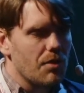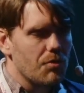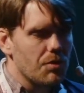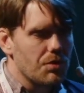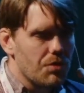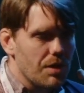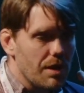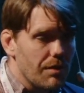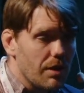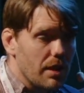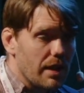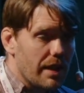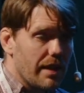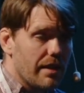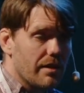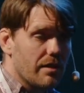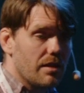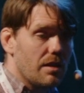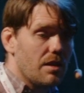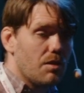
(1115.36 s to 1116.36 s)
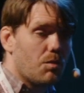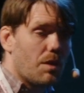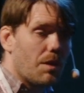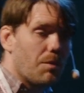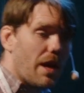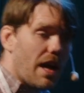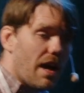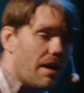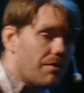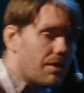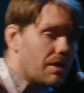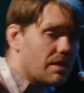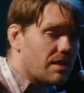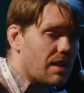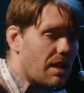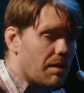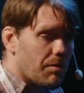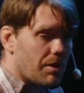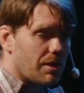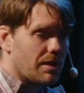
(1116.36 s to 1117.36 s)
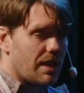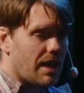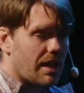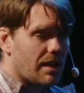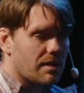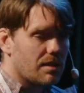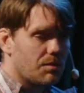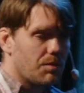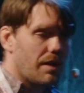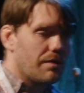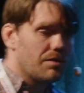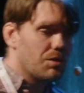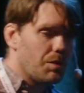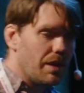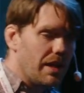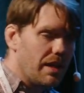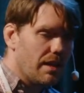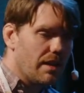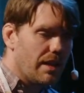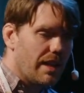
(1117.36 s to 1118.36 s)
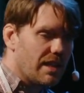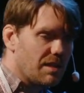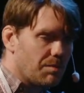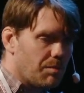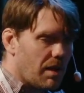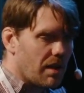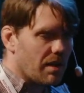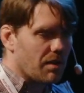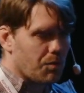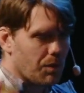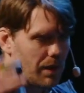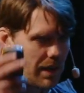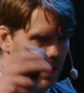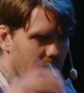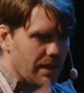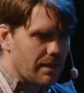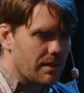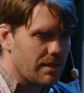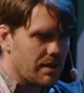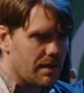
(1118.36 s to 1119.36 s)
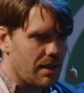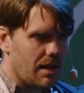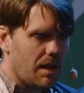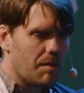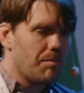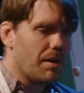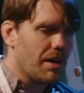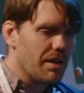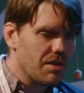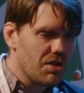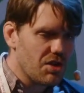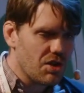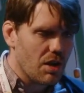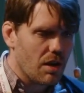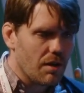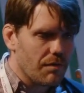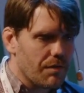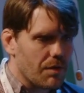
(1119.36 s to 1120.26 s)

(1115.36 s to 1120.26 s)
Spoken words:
retrieval here, where we have the cyber attacks, we have Sweden last month, we get a bunch of